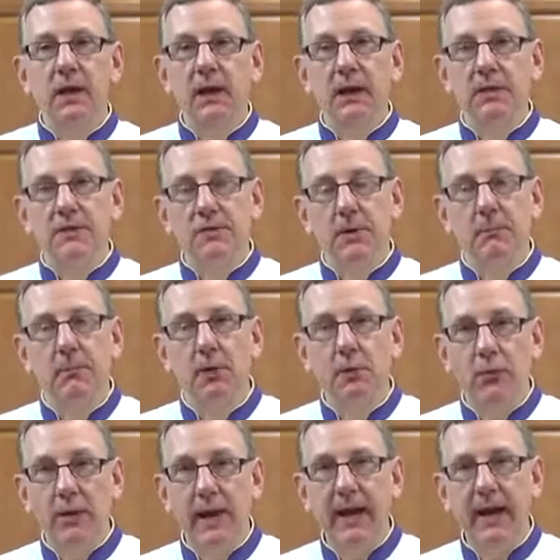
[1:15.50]
is a
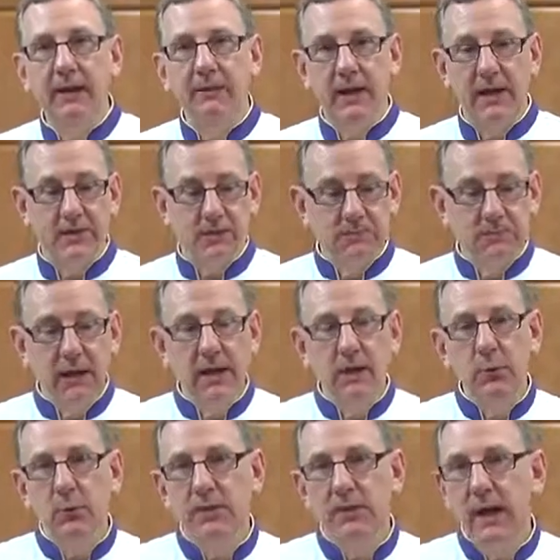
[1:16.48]
meringue that is
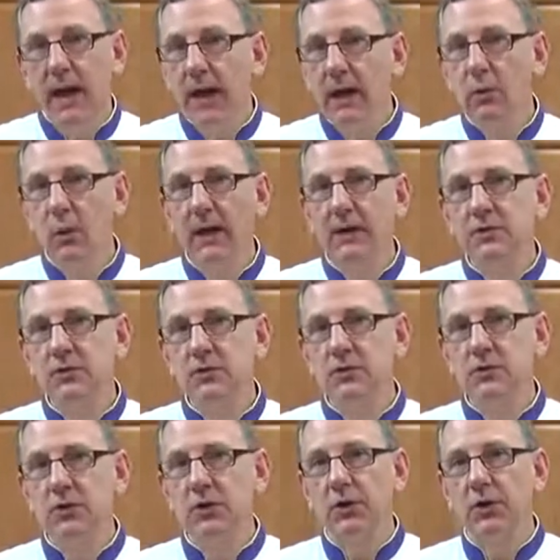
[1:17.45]
made with egg whites
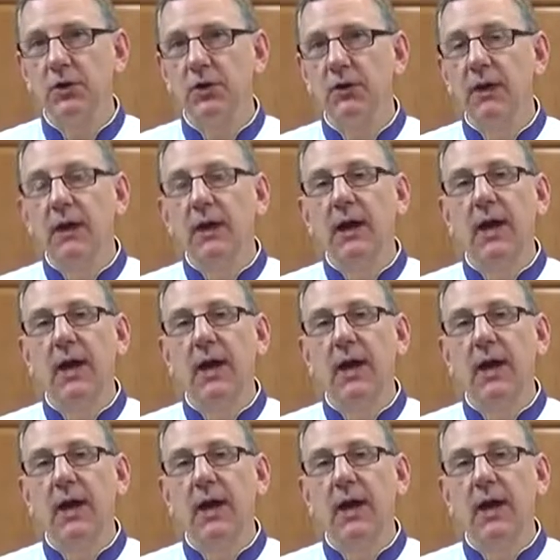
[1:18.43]
and sugar,